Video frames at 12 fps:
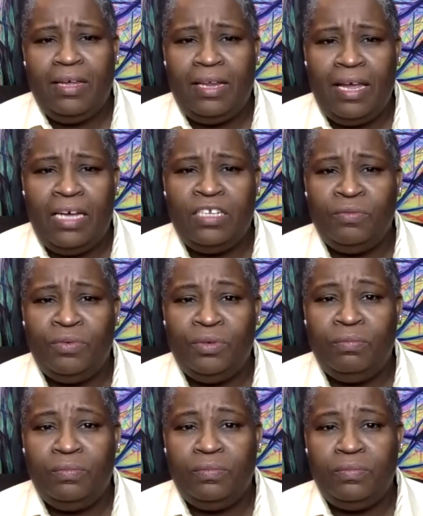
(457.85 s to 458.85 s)

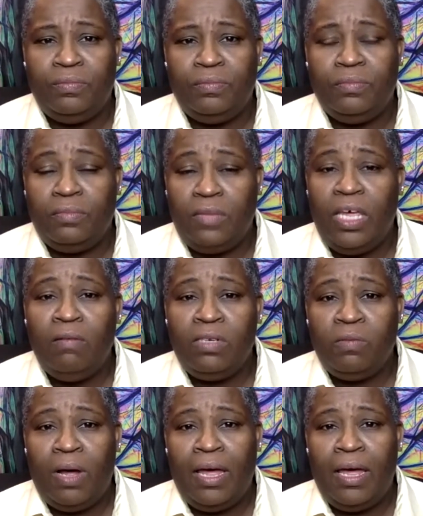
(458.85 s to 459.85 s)
classroom. He was
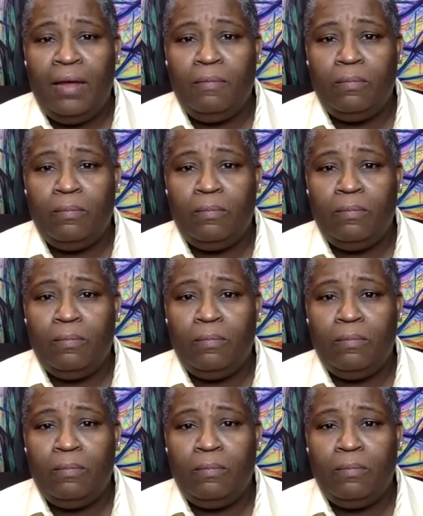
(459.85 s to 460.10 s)
white.